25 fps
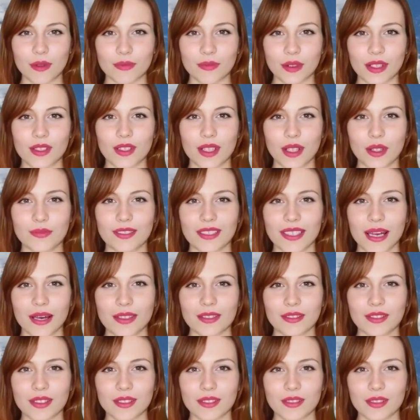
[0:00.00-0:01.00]
On the
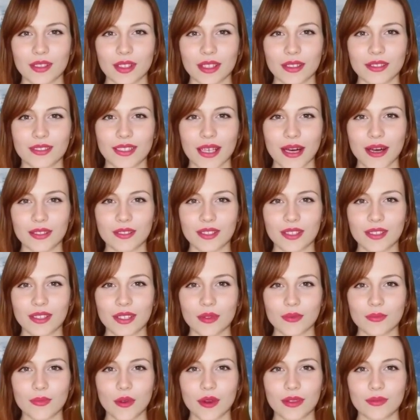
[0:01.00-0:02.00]

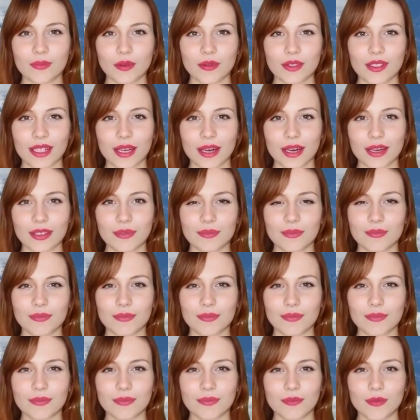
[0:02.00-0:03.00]
2000-2001 return,
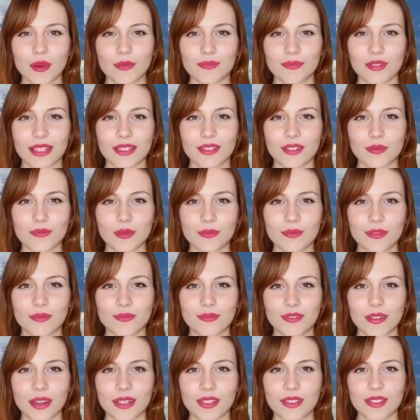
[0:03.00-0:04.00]
profits from
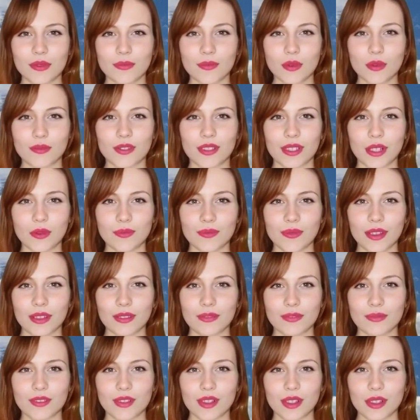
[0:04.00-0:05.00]
the 1st of
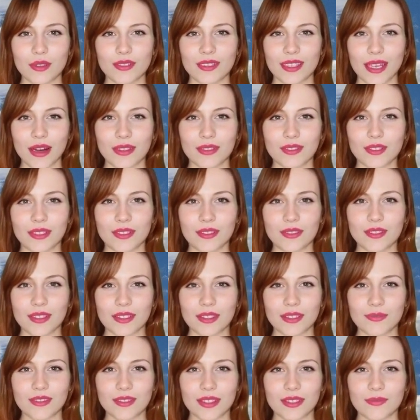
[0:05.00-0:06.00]
October 2000
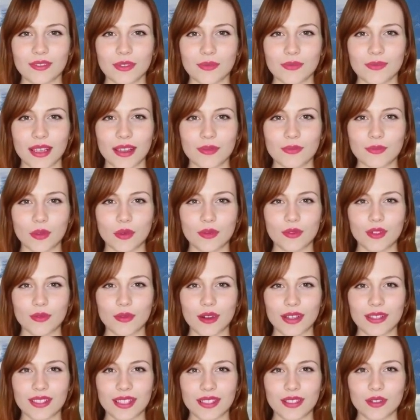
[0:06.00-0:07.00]
to the 5th of April
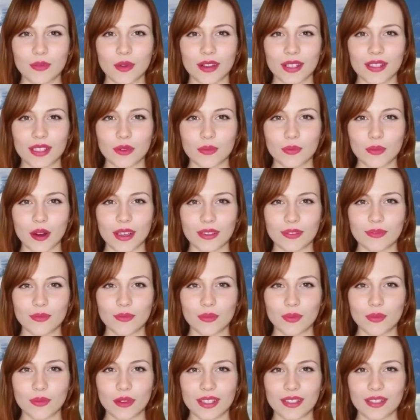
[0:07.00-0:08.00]

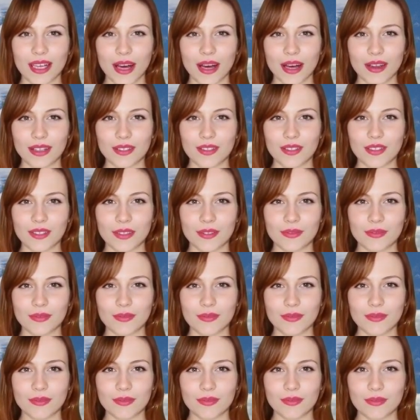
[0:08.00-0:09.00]
2021 will be taxed.
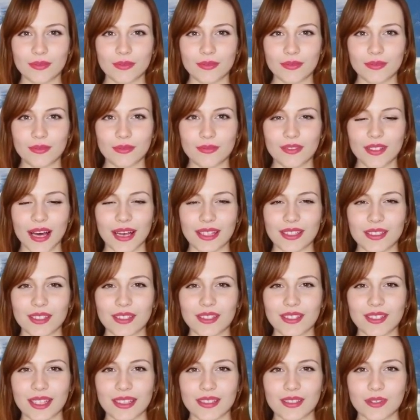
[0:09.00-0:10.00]

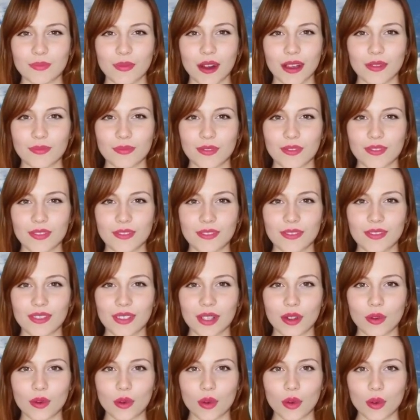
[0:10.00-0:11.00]
That is 6 months,
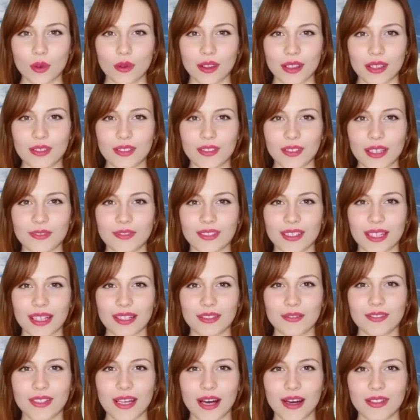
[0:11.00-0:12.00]
so call it
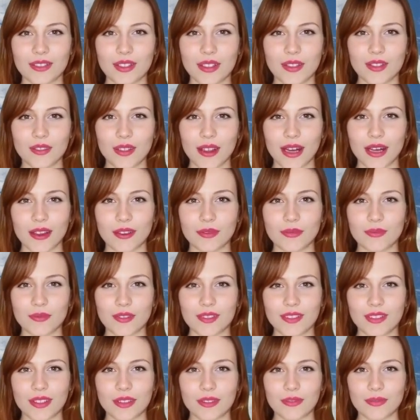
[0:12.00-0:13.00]

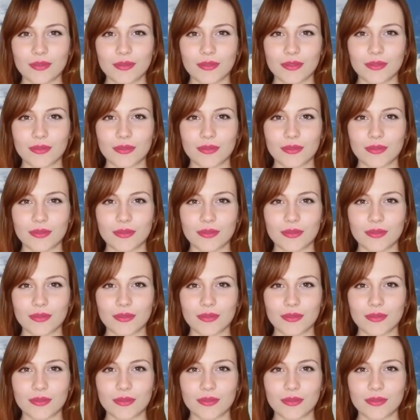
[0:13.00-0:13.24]
£15,000.